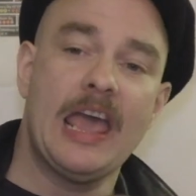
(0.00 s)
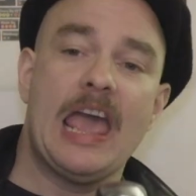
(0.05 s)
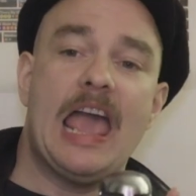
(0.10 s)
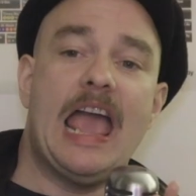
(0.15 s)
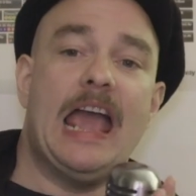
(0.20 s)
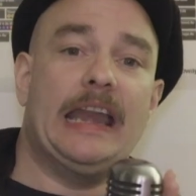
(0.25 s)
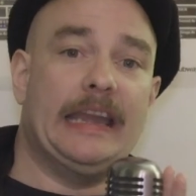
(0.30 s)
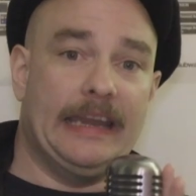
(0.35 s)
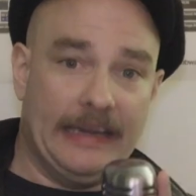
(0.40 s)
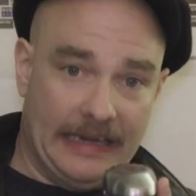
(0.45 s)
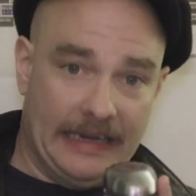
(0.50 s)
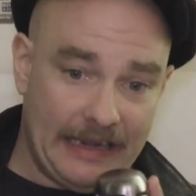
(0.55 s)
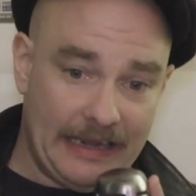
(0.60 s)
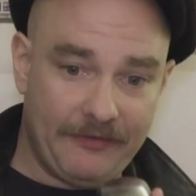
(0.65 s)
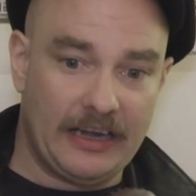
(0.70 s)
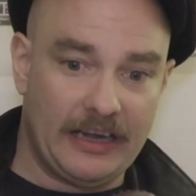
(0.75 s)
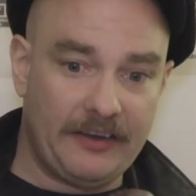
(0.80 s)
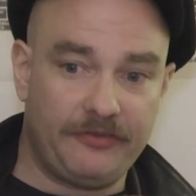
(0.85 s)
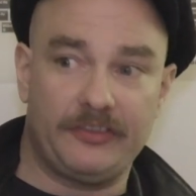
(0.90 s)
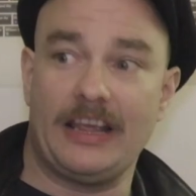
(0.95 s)
and even
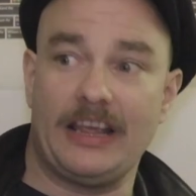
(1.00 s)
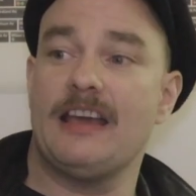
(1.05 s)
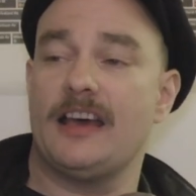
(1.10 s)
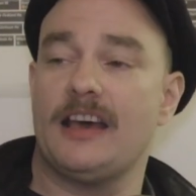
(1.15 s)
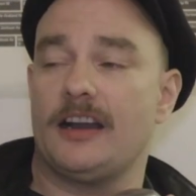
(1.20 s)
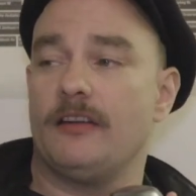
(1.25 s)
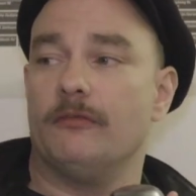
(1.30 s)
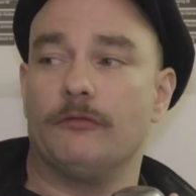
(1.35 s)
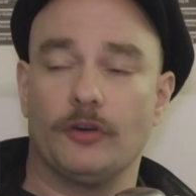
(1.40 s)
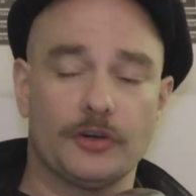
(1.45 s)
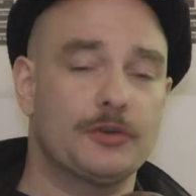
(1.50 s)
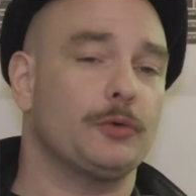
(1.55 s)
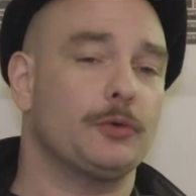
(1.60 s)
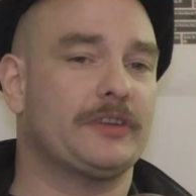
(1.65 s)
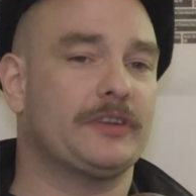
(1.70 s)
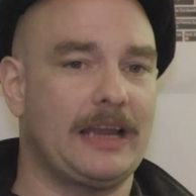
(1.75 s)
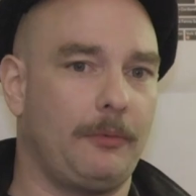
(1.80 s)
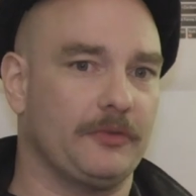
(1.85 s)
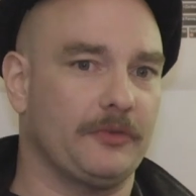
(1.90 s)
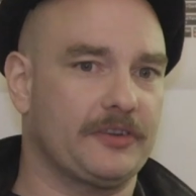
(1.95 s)
if they had a virtual
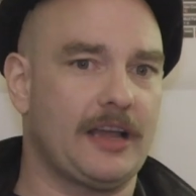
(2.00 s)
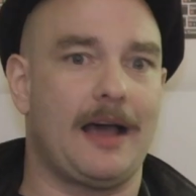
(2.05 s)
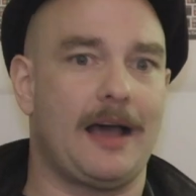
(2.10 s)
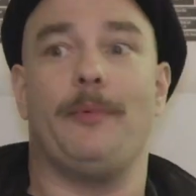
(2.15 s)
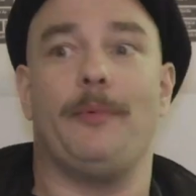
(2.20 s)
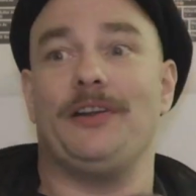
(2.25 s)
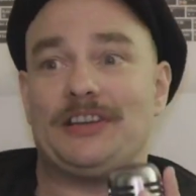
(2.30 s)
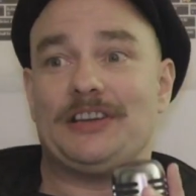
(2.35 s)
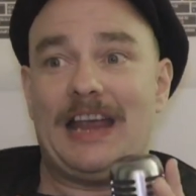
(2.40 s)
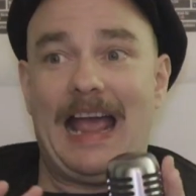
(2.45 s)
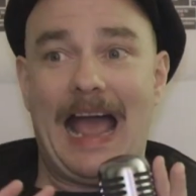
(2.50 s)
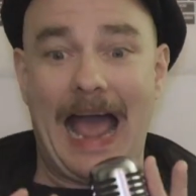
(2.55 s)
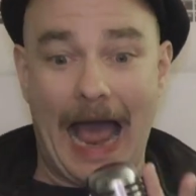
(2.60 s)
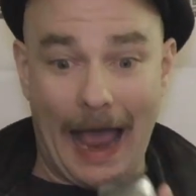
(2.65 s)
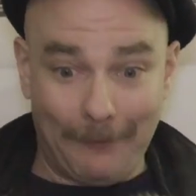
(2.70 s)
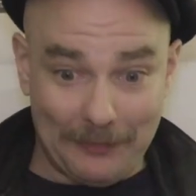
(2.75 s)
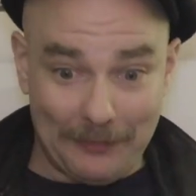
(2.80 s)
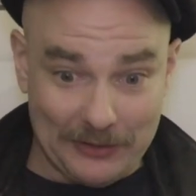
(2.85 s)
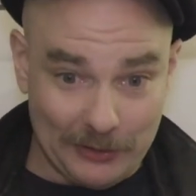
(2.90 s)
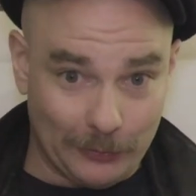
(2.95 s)
tabletop which
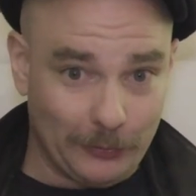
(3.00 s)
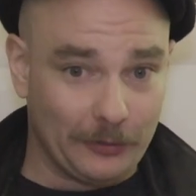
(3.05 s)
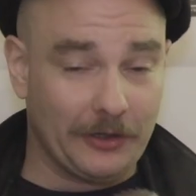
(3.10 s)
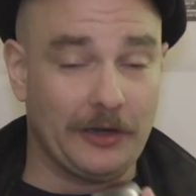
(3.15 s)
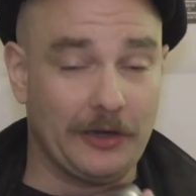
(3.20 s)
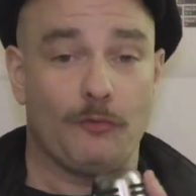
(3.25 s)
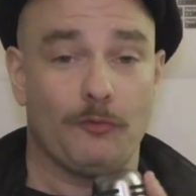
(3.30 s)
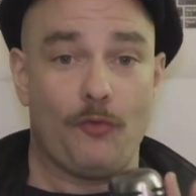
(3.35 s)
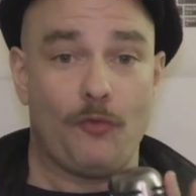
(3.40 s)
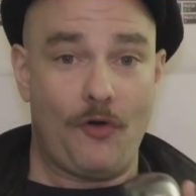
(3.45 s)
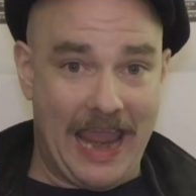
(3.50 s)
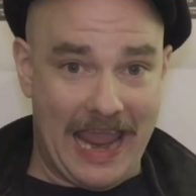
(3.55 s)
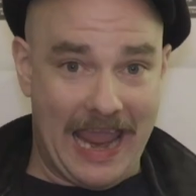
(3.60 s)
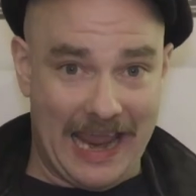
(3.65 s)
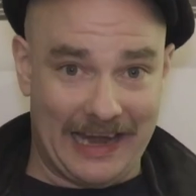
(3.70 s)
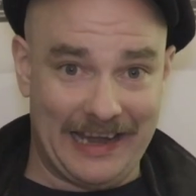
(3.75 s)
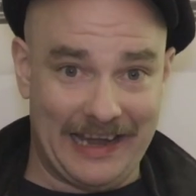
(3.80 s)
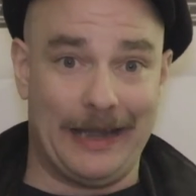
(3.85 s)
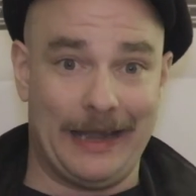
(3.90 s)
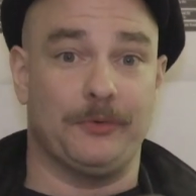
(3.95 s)
absolutely
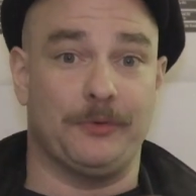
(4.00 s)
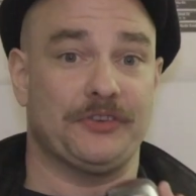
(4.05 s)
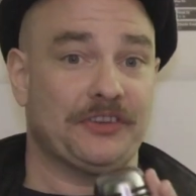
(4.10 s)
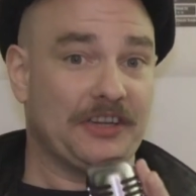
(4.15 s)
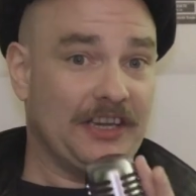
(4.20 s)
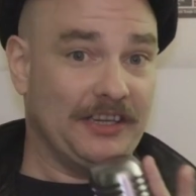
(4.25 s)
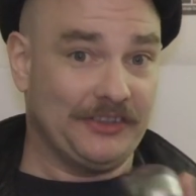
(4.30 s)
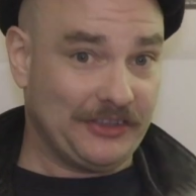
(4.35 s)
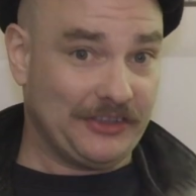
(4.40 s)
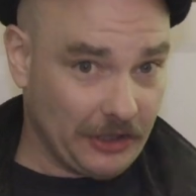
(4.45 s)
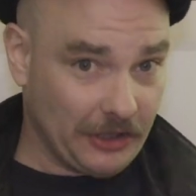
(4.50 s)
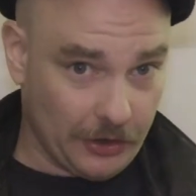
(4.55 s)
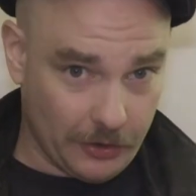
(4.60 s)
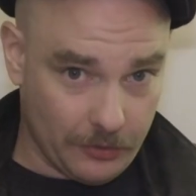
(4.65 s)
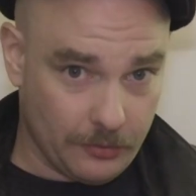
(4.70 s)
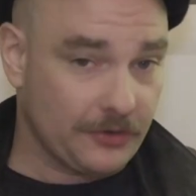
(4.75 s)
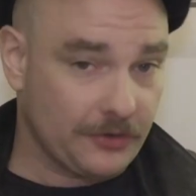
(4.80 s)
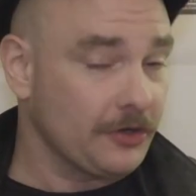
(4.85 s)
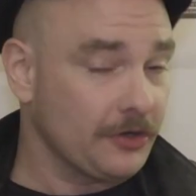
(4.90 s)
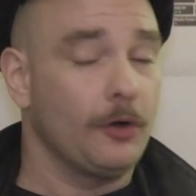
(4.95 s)
ran and was easy to
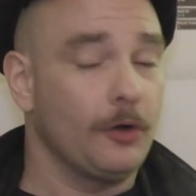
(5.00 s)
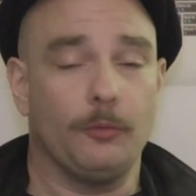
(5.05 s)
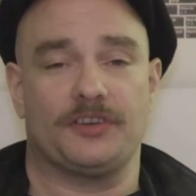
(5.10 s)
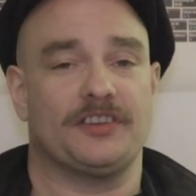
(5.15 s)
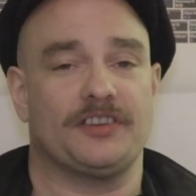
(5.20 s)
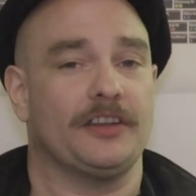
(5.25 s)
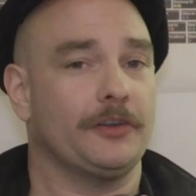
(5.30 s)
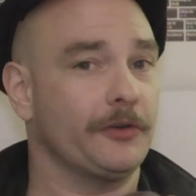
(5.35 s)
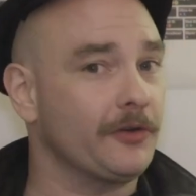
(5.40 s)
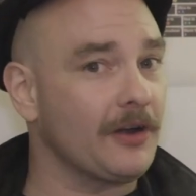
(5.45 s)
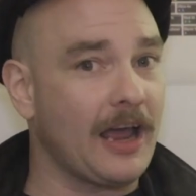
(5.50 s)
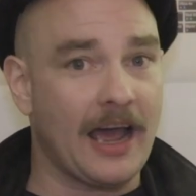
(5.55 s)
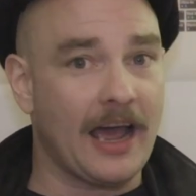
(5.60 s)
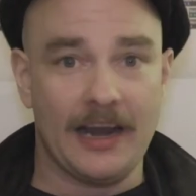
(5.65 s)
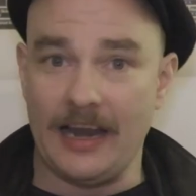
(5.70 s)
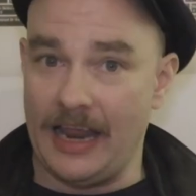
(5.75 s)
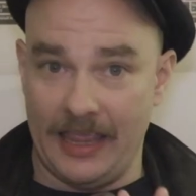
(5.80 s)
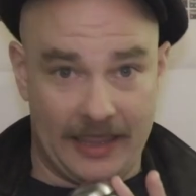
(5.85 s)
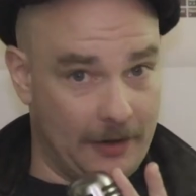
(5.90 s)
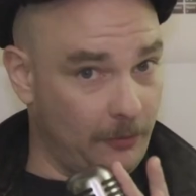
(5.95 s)
use, which they do not
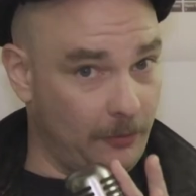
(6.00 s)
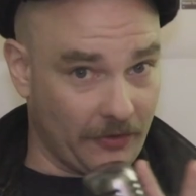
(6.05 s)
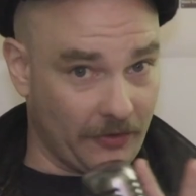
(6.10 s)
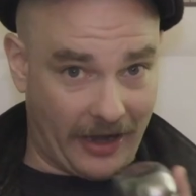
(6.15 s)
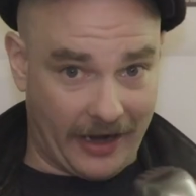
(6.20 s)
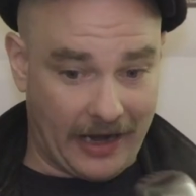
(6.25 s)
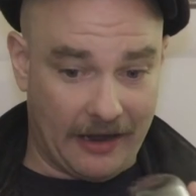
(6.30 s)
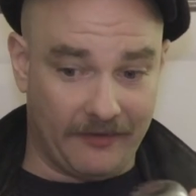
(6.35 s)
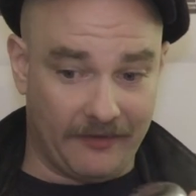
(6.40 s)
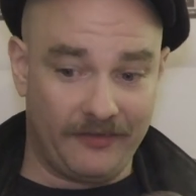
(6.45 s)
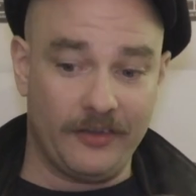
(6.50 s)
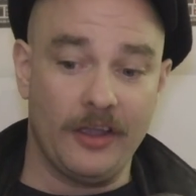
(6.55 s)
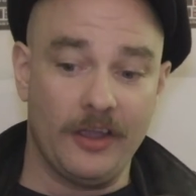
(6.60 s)
and they will not have,